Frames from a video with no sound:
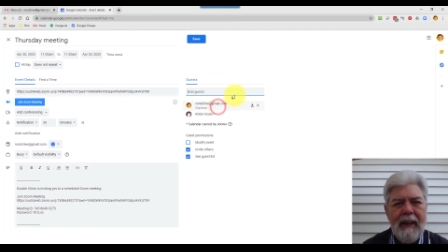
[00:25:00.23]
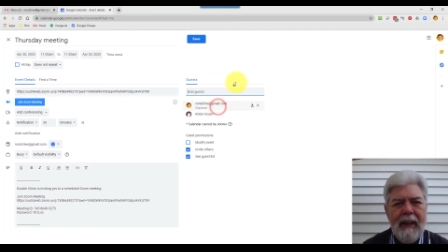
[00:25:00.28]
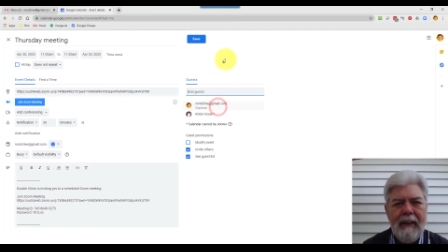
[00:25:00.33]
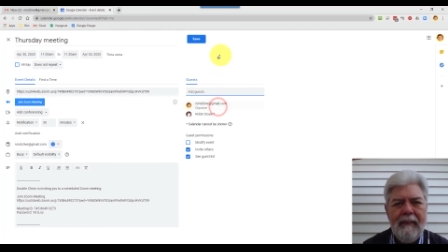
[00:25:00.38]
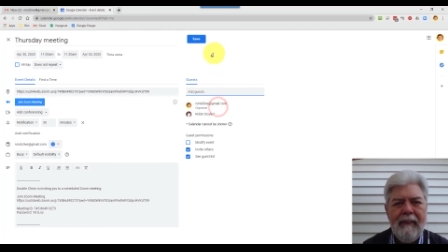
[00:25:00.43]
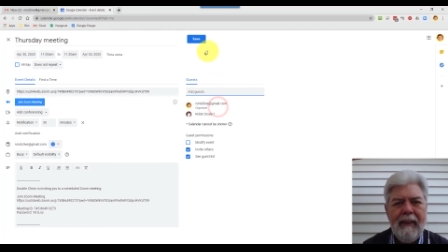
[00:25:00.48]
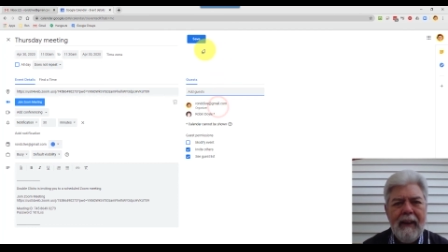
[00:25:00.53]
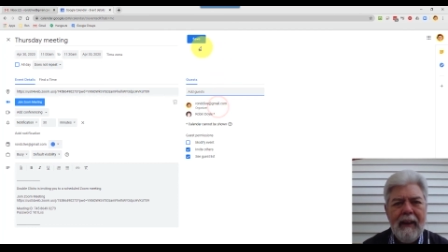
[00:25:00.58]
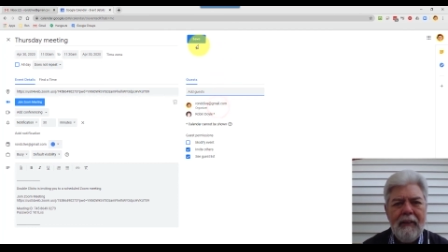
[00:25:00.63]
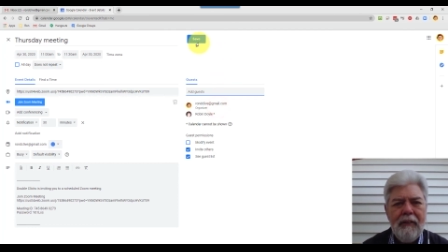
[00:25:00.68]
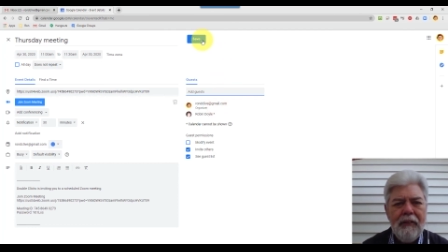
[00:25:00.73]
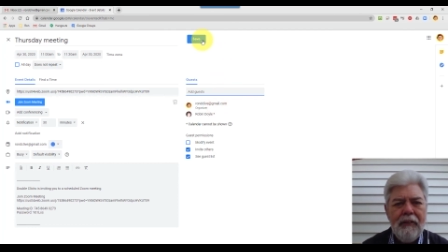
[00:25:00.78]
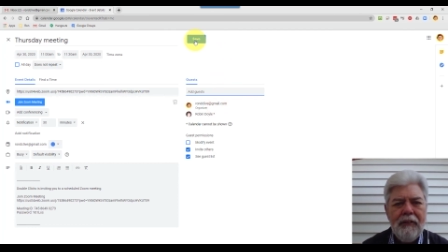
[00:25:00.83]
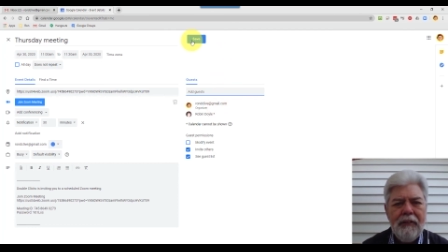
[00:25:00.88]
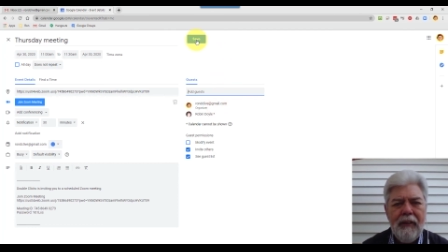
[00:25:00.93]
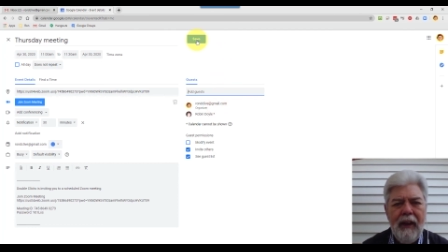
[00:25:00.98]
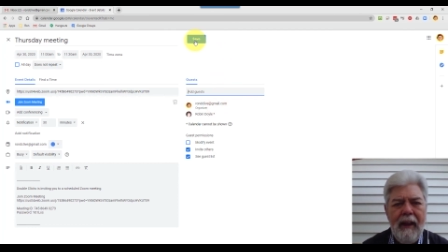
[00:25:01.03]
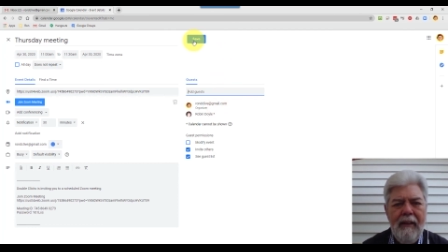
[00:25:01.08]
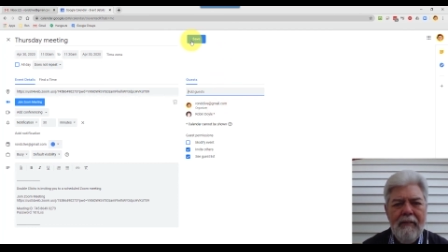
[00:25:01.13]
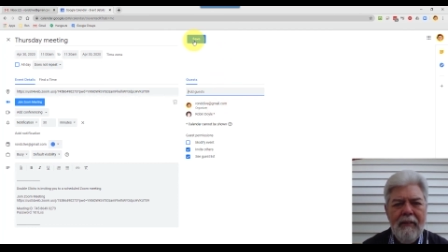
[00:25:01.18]
And then I just
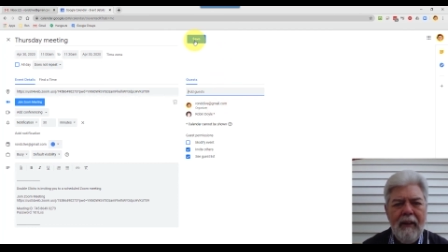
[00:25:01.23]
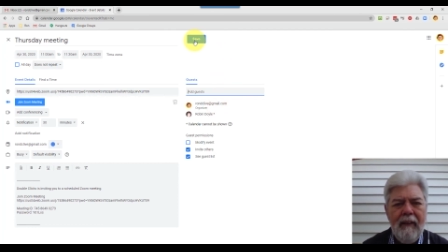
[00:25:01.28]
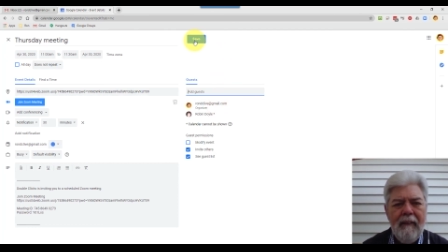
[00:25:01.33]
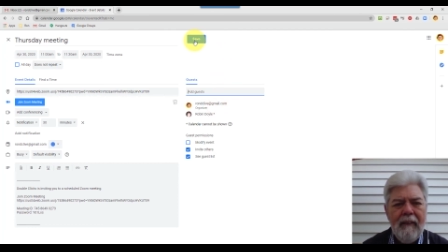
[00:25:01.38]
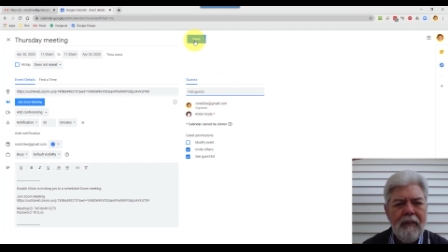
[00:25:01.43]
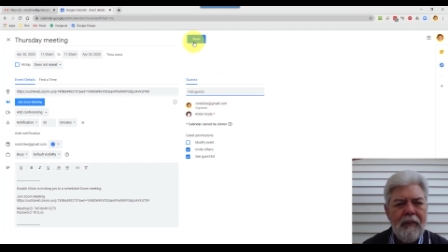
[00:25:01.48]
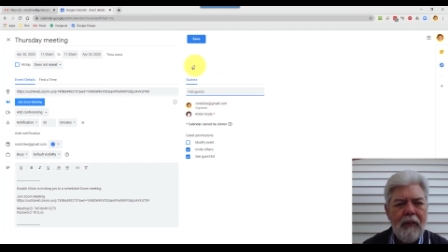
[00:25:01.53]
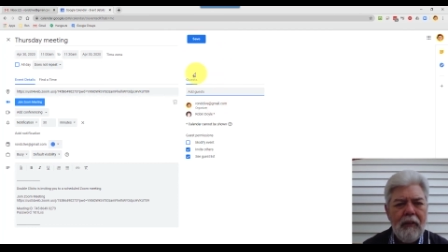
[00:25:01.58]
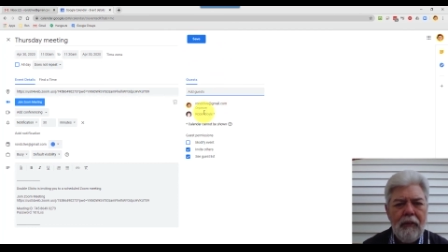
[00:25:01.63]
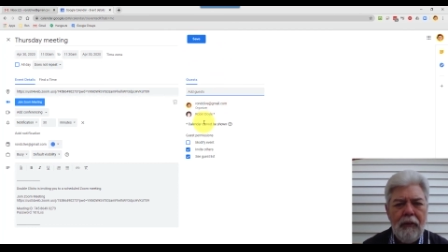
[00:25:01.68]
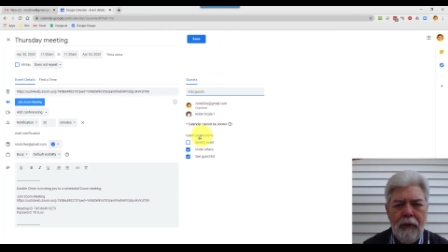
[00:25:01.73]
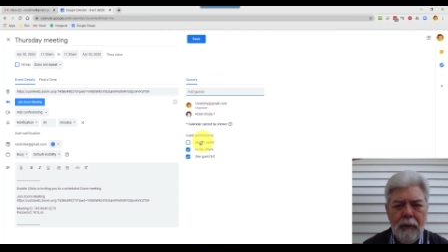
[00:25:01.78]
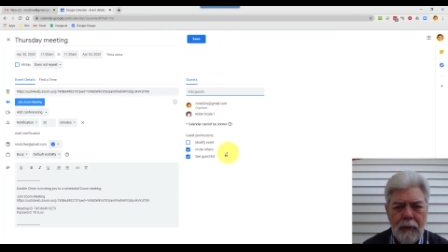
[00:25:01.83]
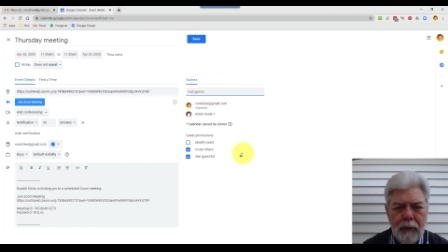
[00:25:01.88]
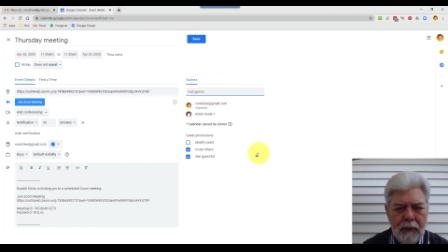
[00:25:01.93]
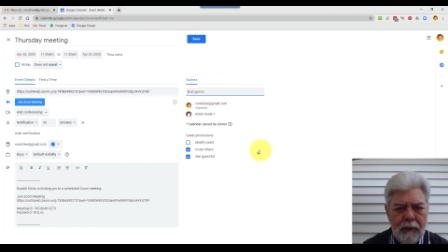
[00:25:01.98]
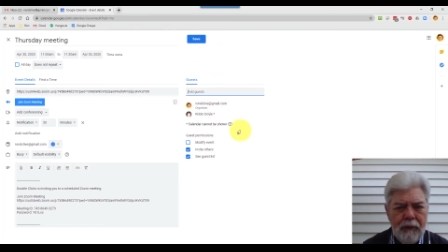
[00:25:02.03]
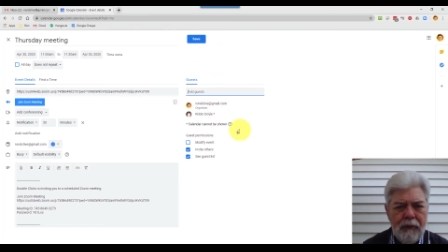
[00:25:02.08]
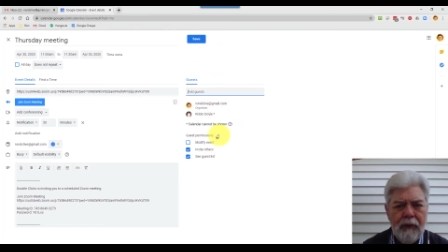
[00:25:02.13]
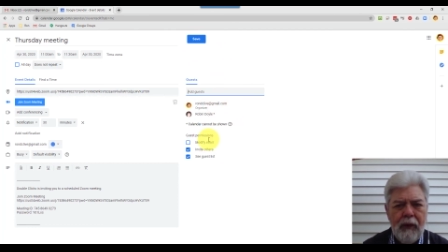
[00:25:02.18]
save it. It says, do you
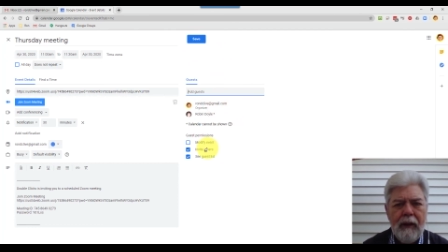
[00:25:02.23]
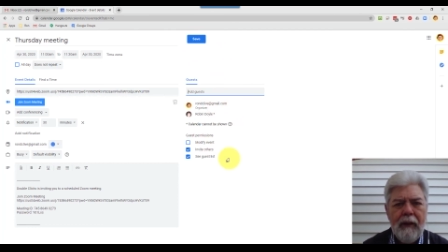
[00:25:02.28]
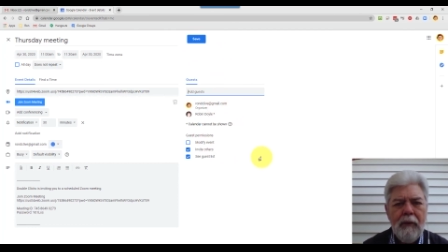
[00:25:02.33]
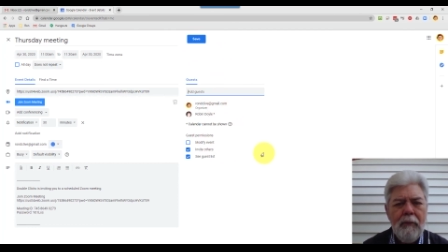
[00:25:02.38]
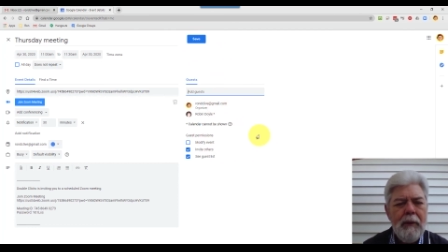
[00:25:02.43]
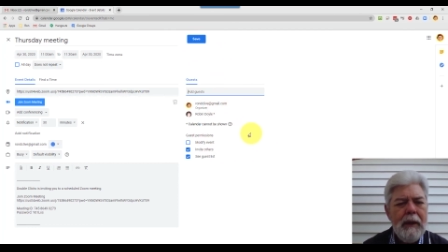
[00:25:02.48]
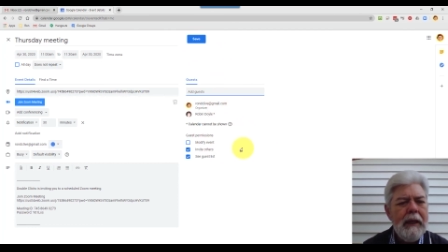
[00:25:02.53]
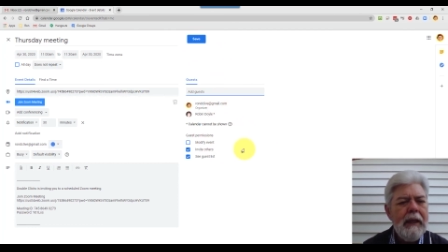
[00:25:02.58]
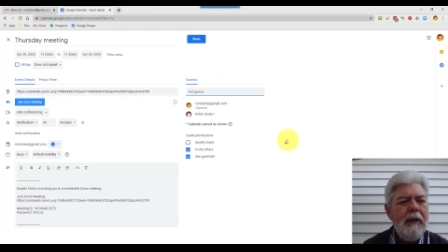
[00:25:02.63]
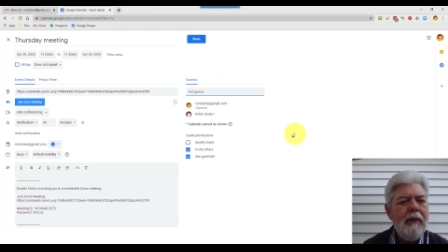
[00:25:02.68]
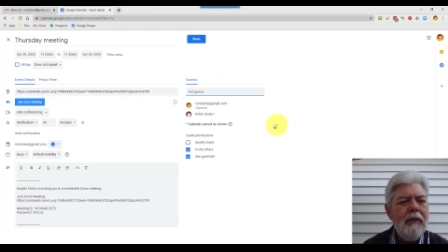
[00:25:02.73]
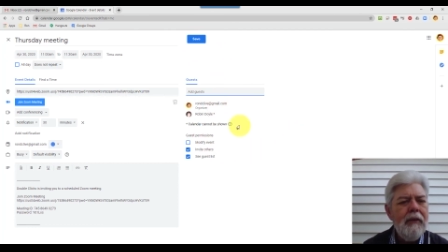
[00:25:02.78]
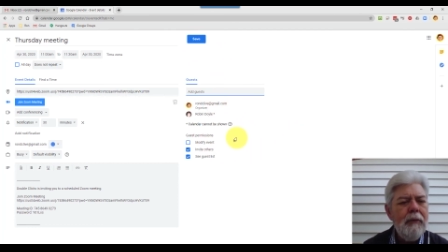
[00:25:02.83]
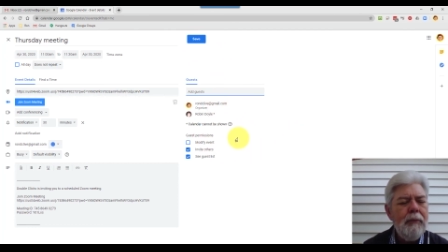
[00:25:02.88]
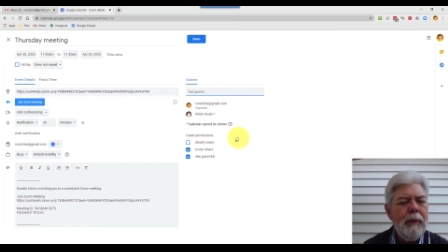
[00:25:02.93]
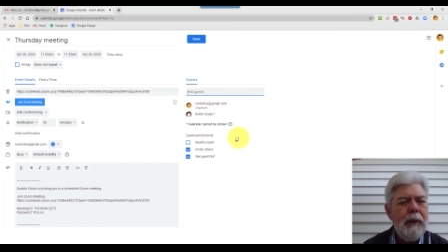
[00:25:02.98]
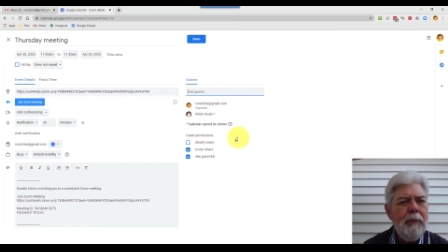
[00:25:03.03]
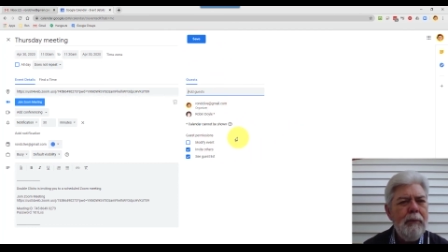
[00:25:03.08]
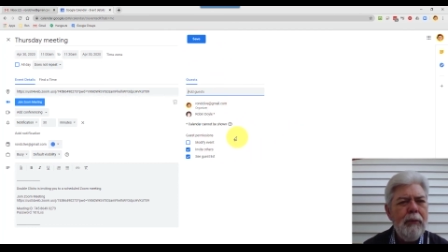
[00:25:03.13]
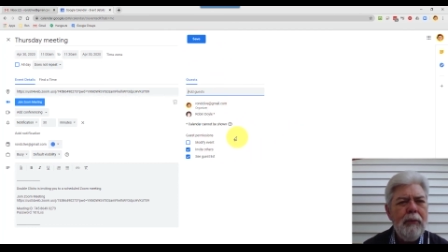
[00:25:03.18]
want to send the meeting to the
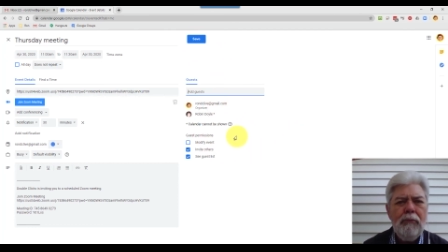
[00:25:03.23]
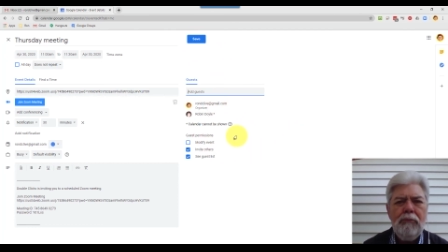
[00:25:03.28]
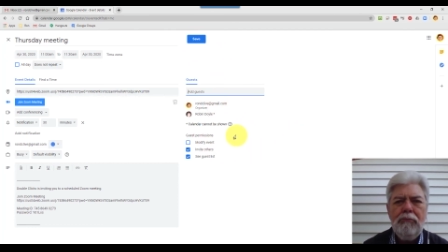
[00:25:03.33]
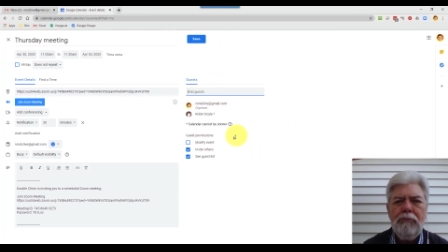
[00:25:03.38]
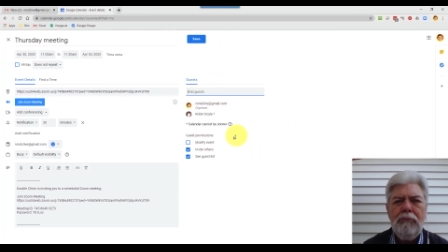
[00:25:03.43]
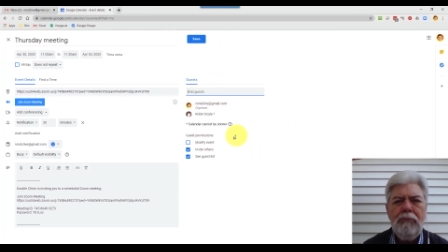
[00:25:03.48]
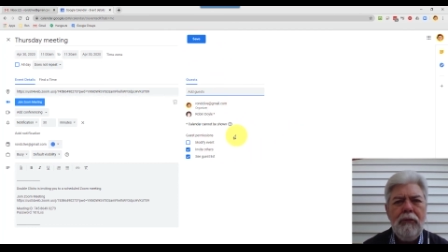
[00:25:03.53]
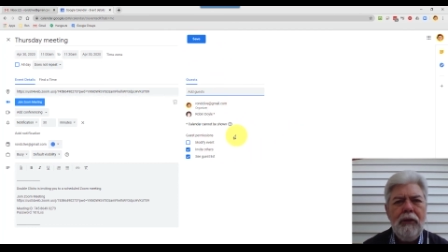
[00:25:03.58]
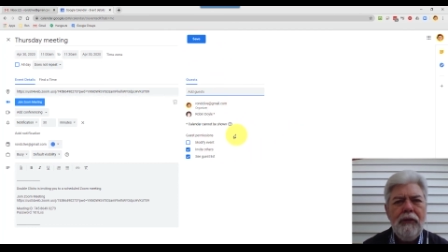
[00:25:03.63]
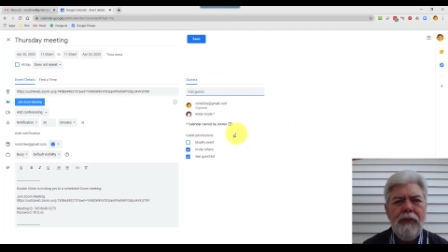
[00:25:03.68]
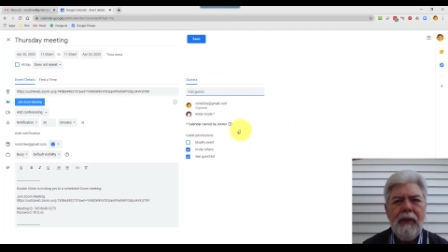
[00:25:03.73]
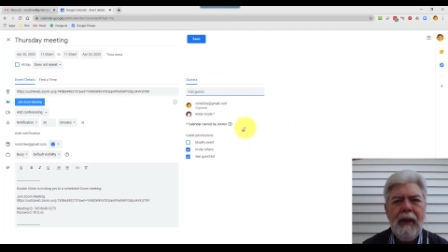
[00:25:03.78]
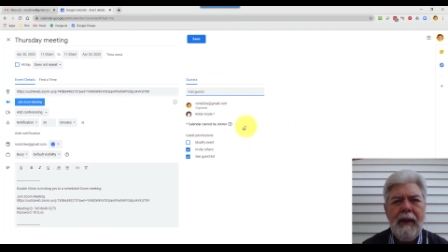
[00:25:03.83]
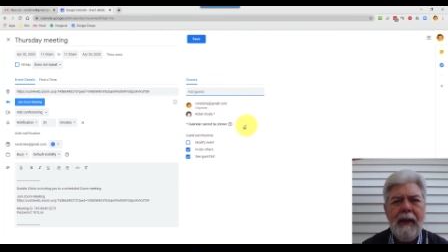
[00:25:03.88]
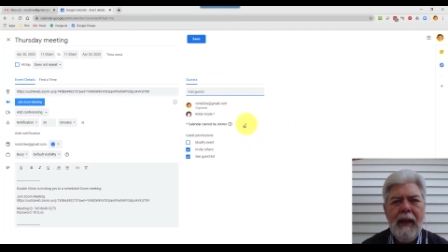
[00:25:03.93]
people? You say